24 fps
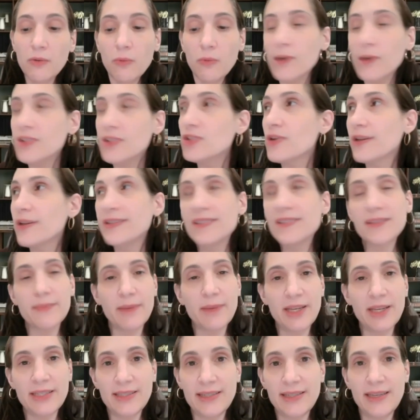what trends am
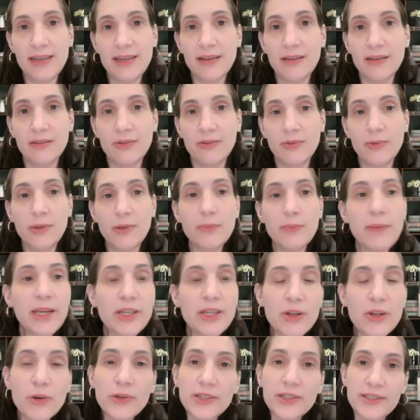I seeing? What am I
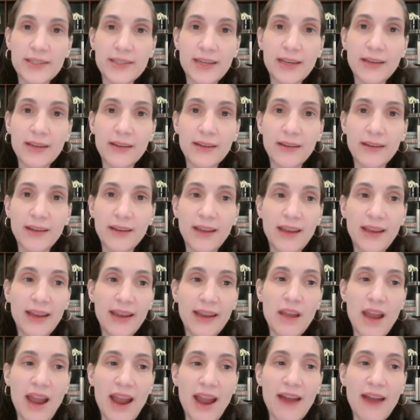noticing?
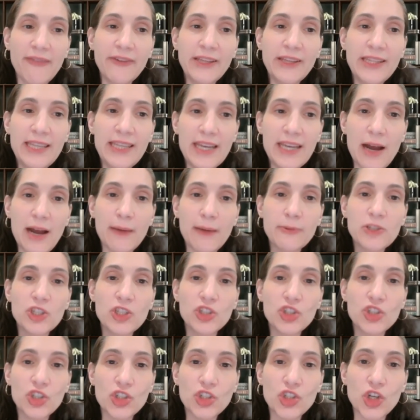Having the
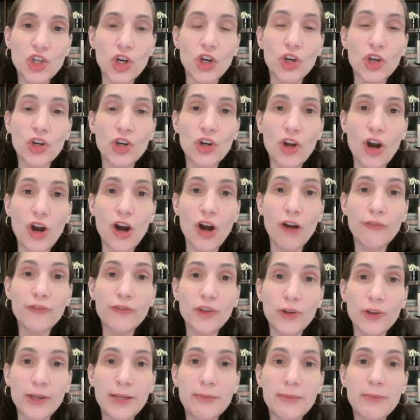option to turn off
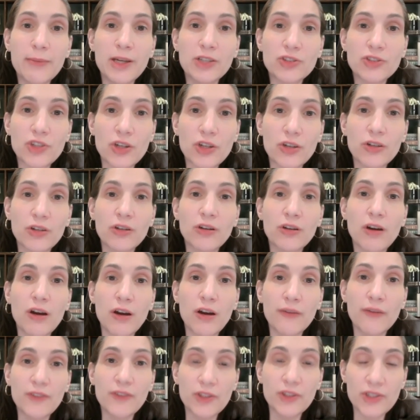your email, turn
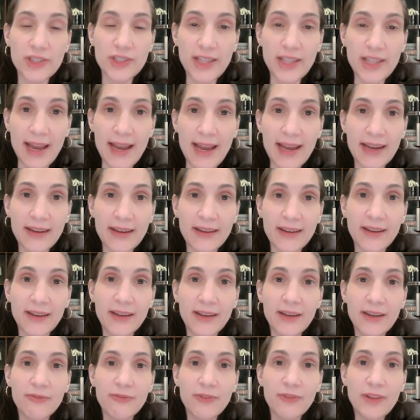off your Slack
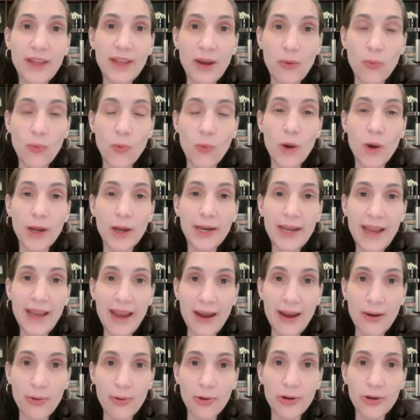for that 1
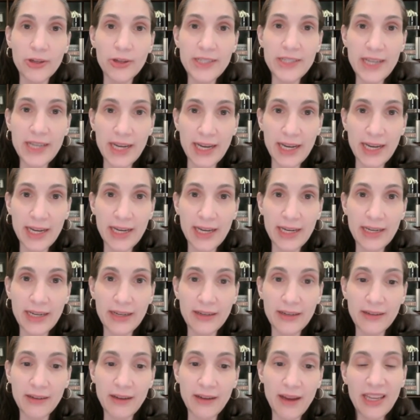hour a day,
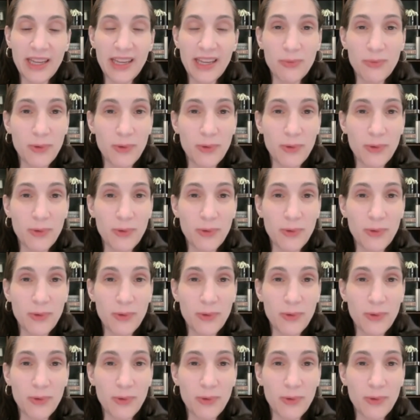it